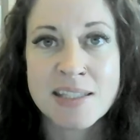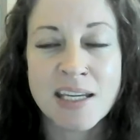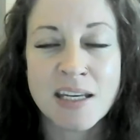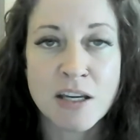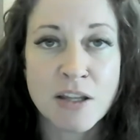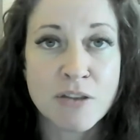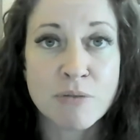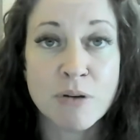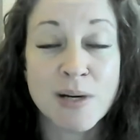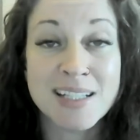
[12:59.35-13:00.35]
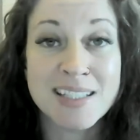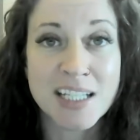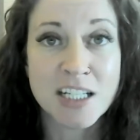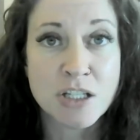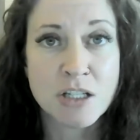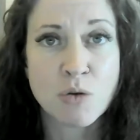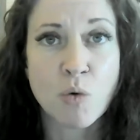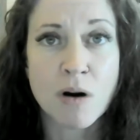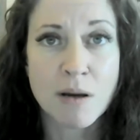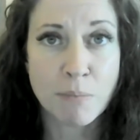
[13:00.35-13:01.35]
seen through
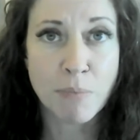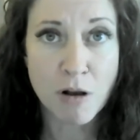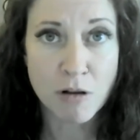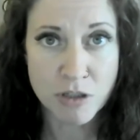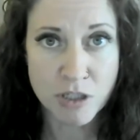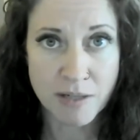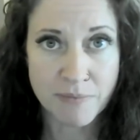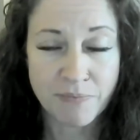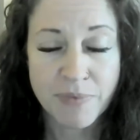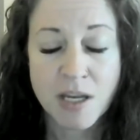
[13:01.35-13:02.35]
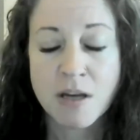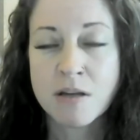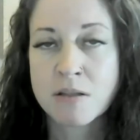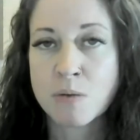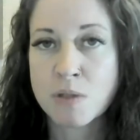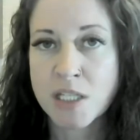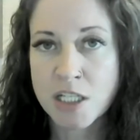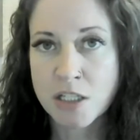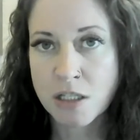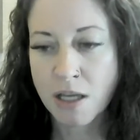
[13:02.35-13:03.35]
addiction or compulsion. So
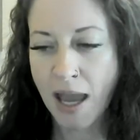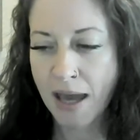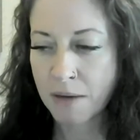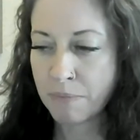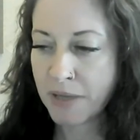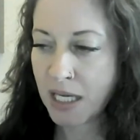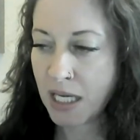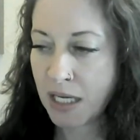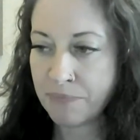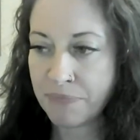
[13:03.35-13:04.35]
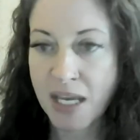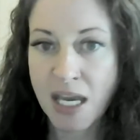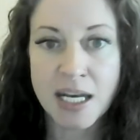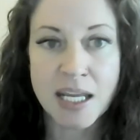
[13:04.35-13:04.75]
addiction can be